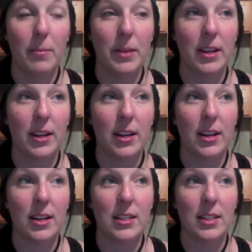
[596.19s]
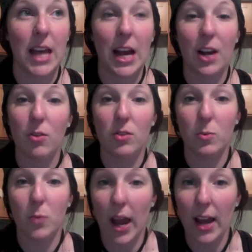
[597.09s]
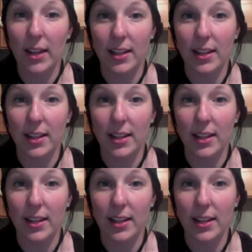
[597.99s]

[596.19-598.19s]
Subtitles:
because that goes away.